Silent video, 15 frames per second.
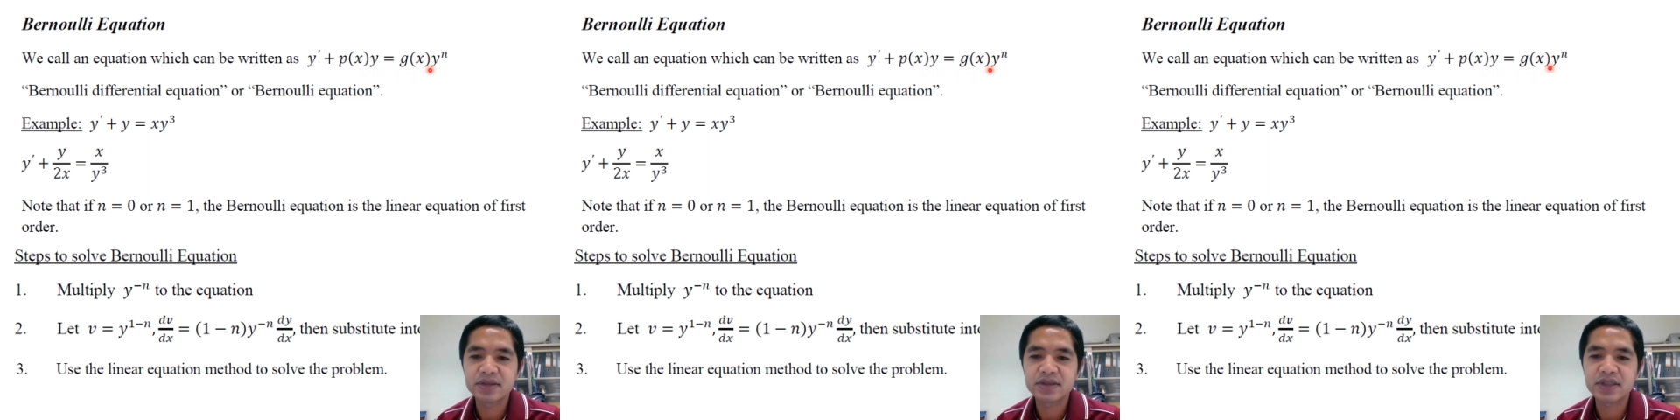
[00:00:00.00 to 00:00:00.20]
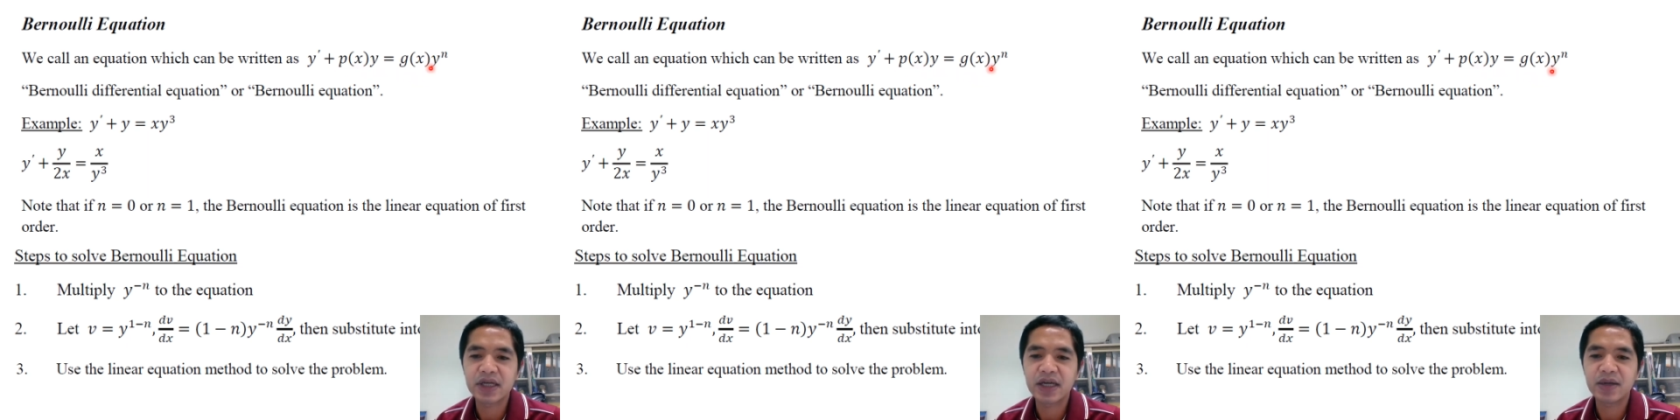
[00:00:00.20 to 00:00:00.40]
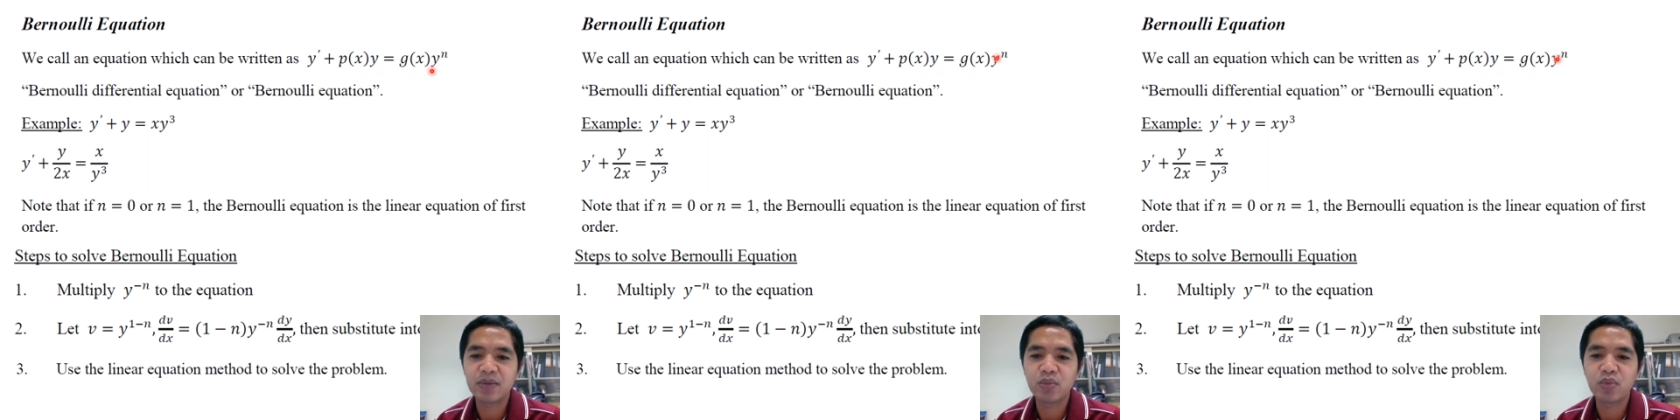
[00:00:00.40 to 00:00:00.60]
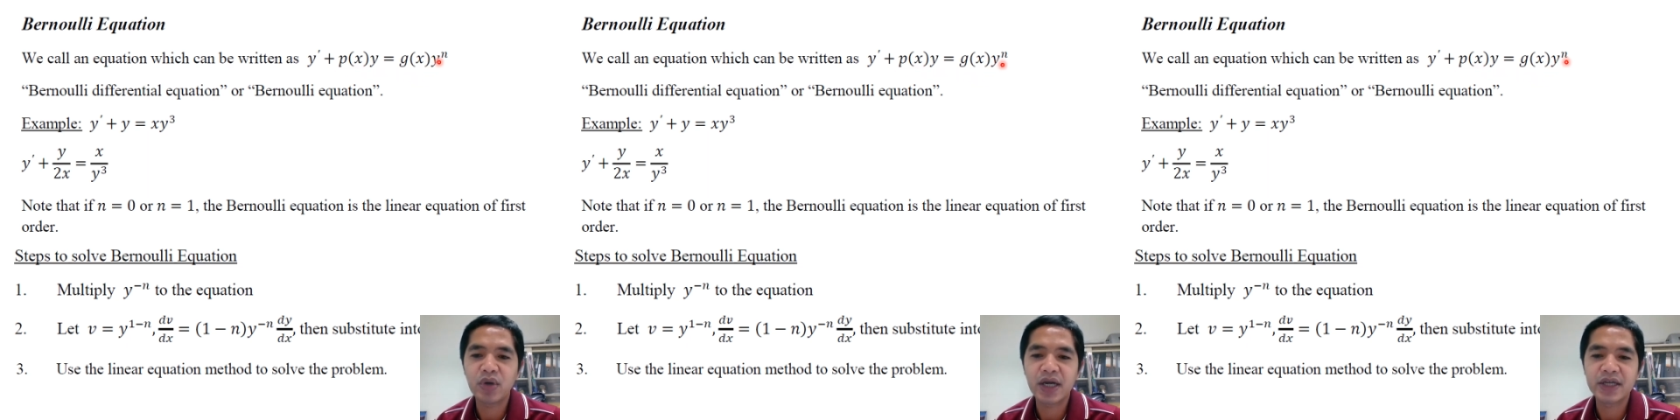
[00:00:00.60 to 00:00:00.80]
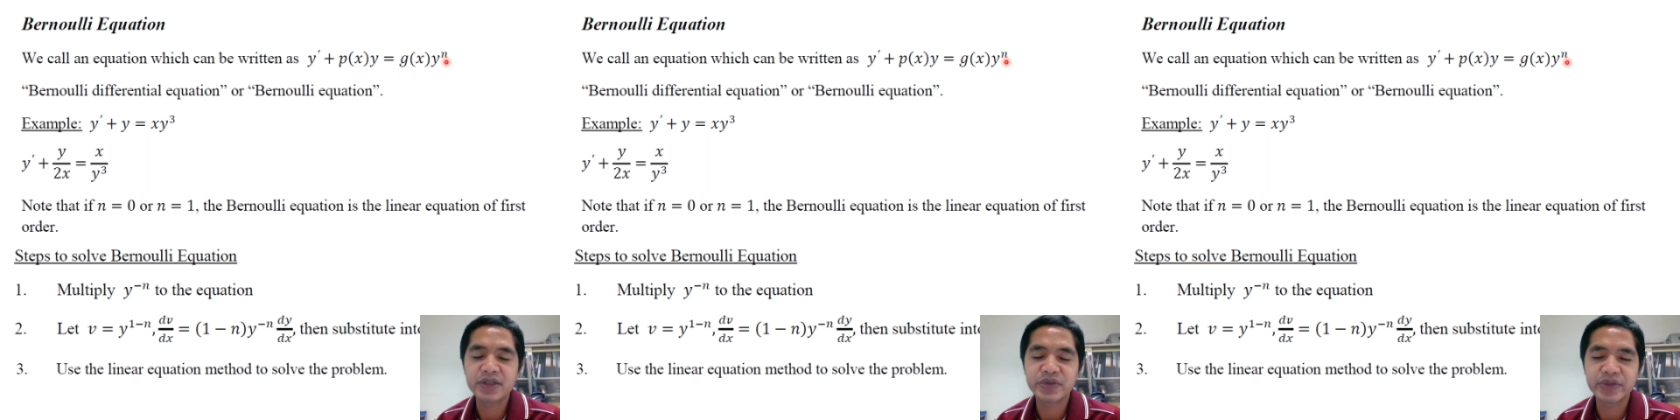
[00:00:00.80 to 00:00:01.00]
times
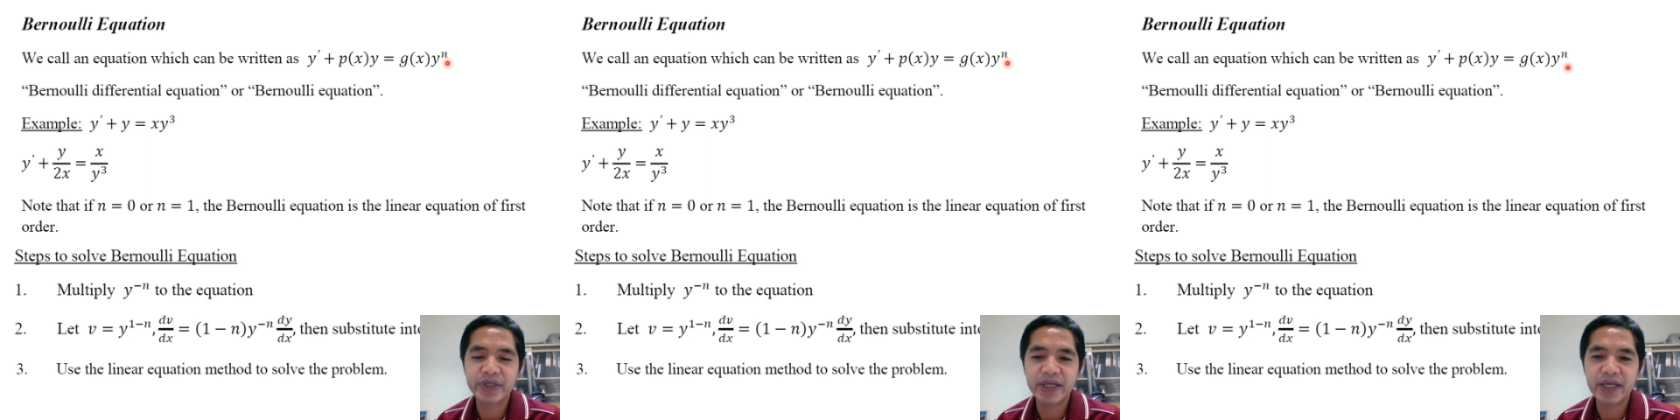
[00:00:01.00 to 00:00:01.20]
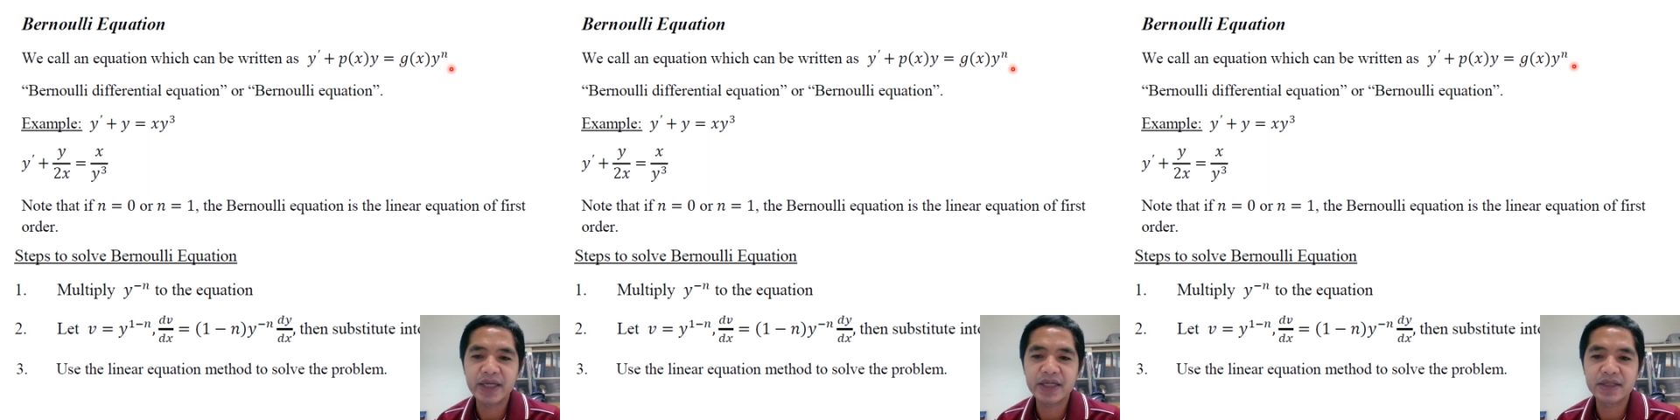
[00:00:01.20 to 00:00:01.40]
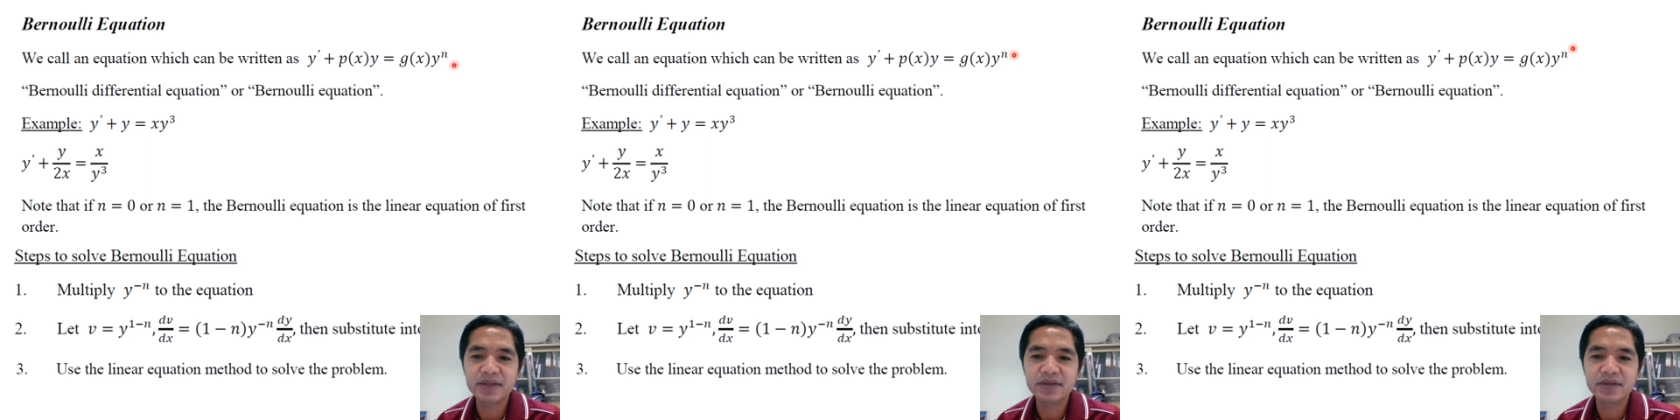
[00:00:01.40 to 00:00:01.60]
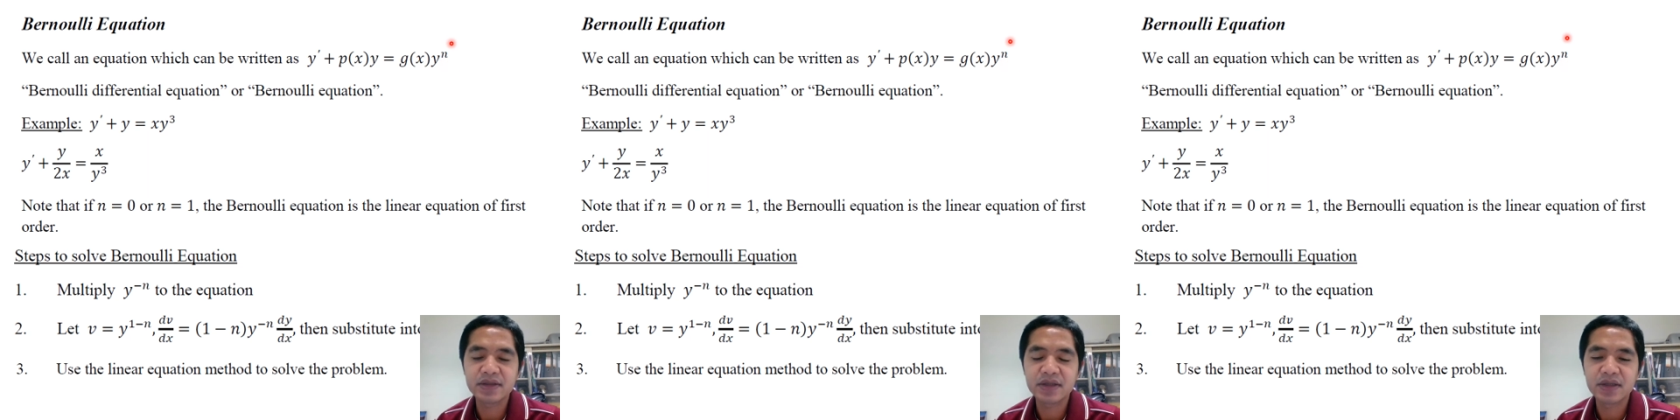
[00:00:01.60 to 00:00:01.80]
y to the n.